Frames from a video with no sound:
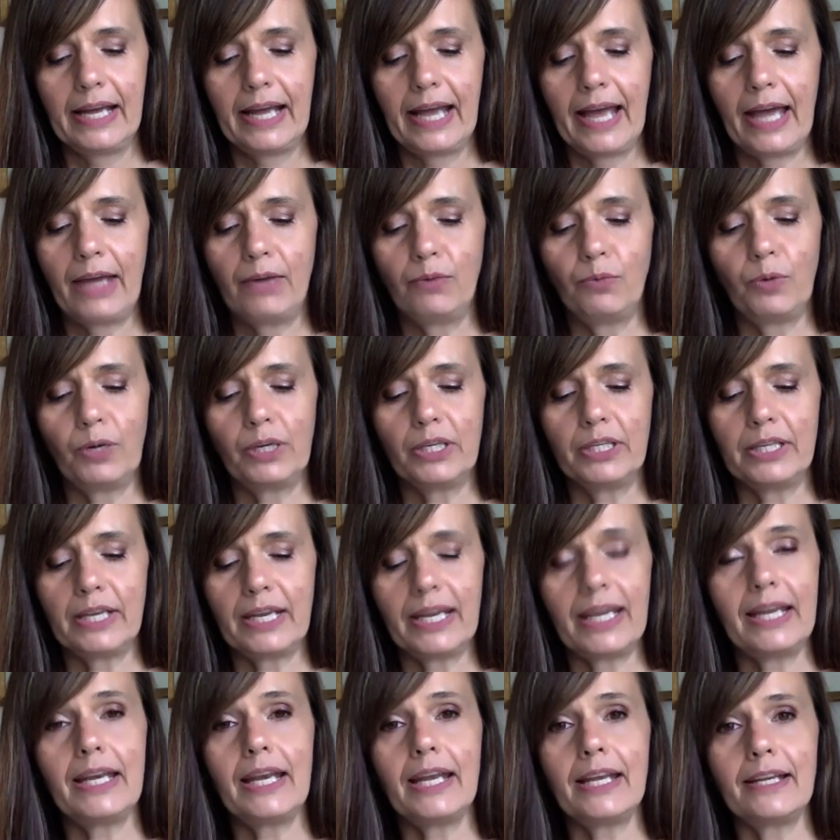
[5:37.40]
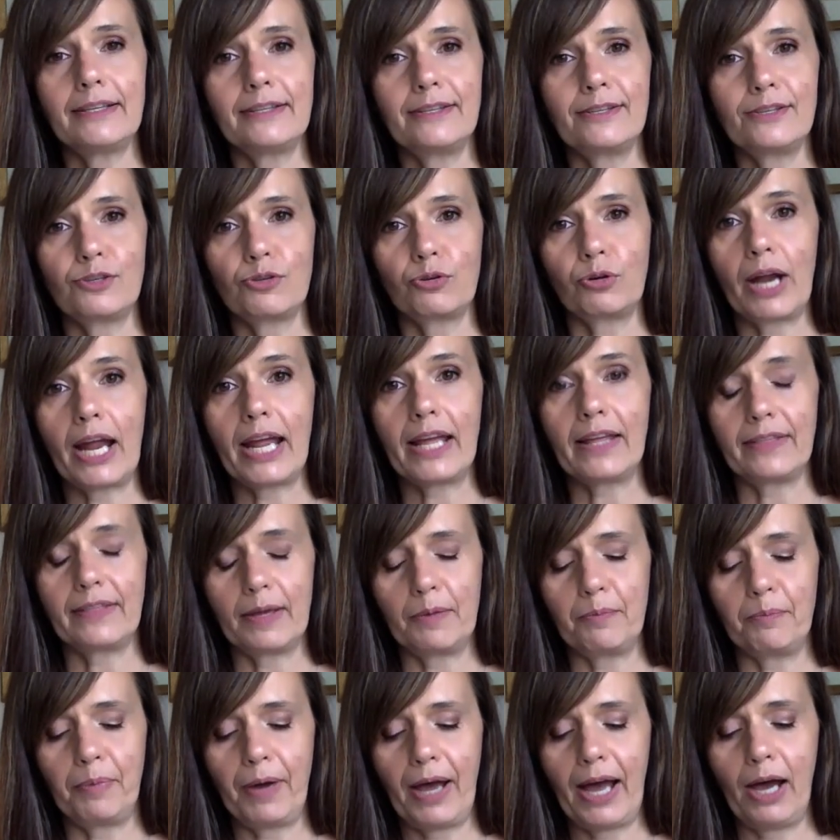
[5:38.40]
And we're needing strength
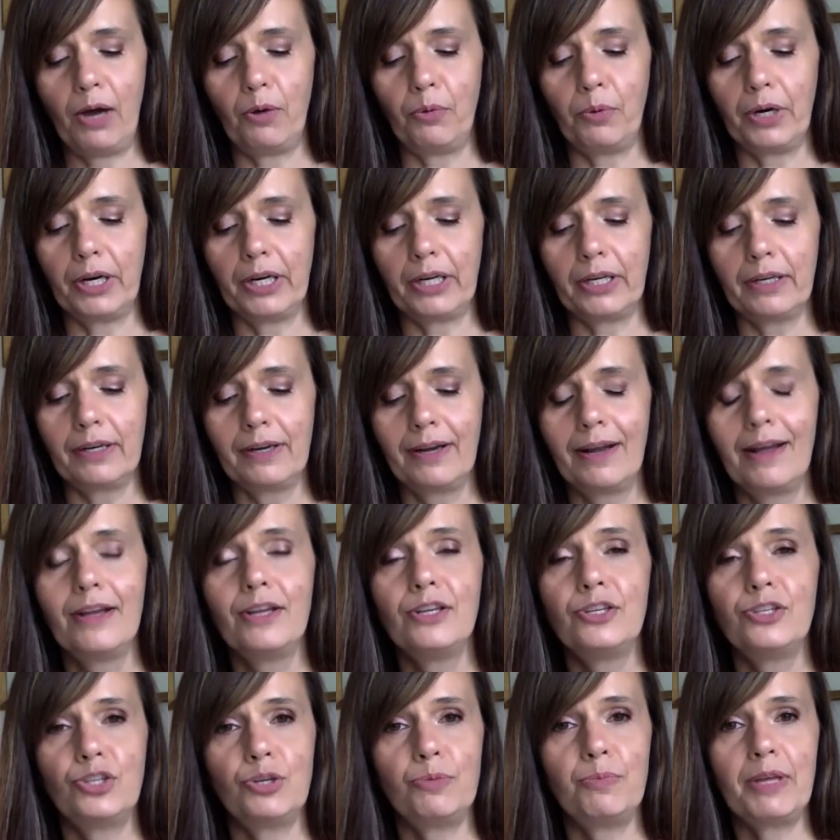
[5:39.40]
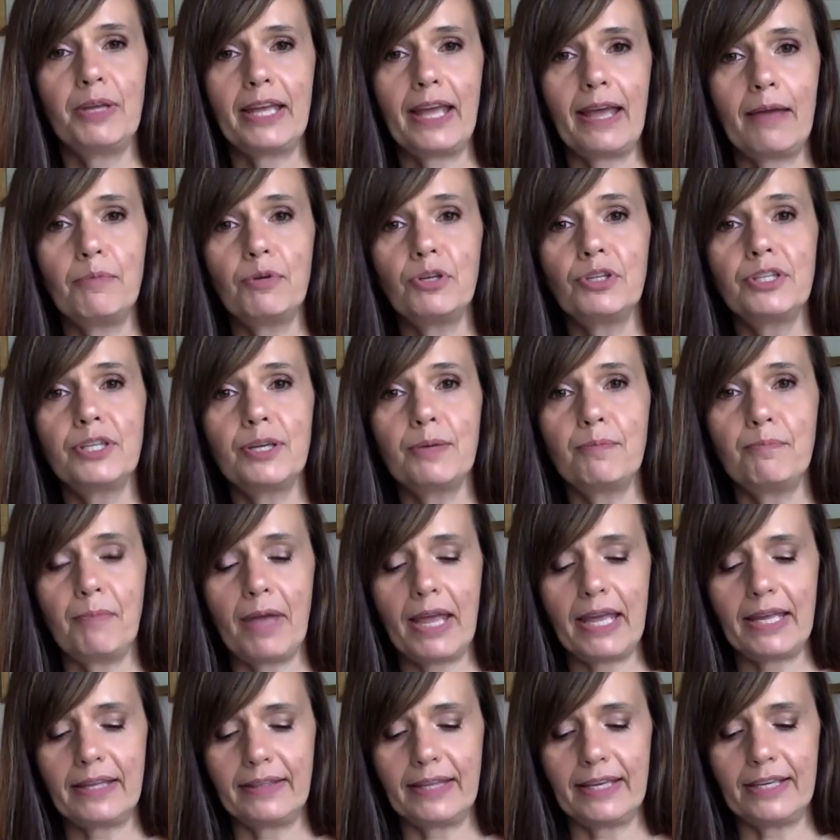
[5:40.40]
and power to be able to
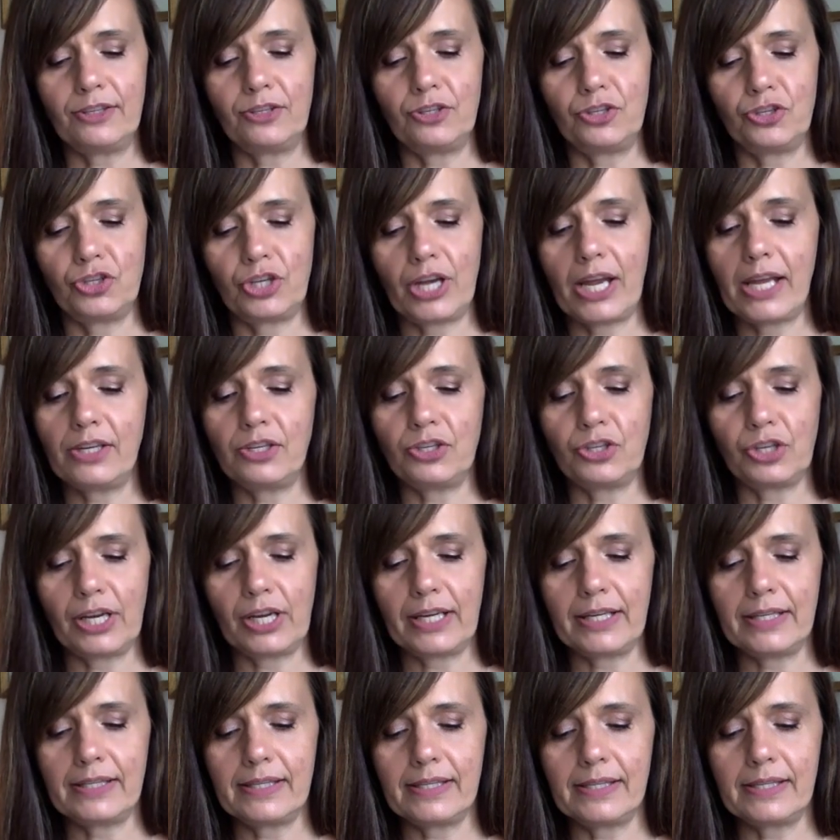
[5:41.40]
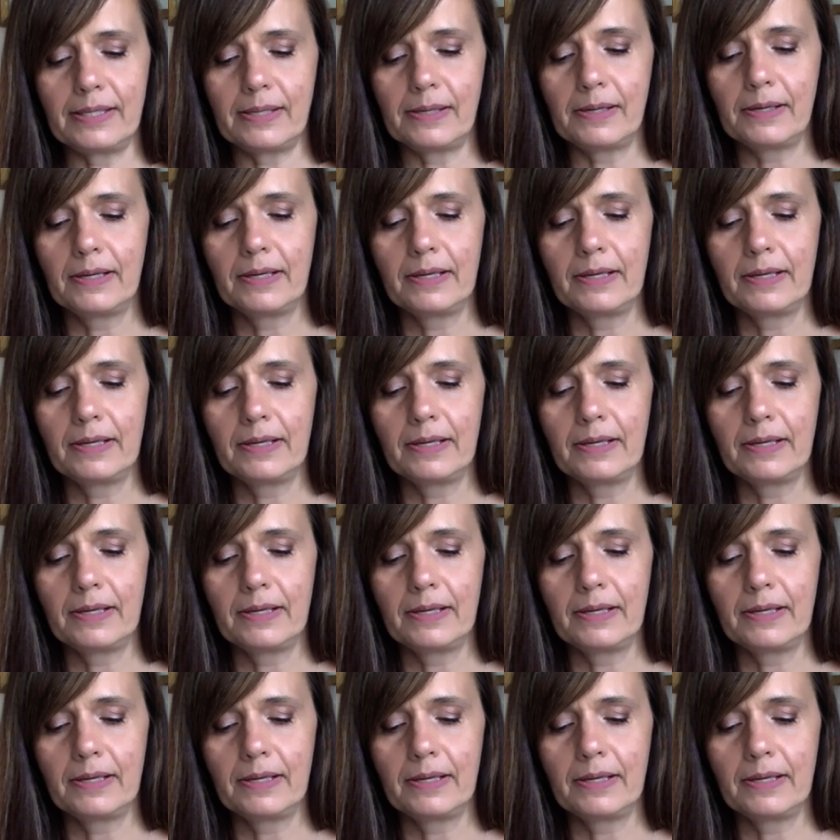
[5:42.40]
make these changes.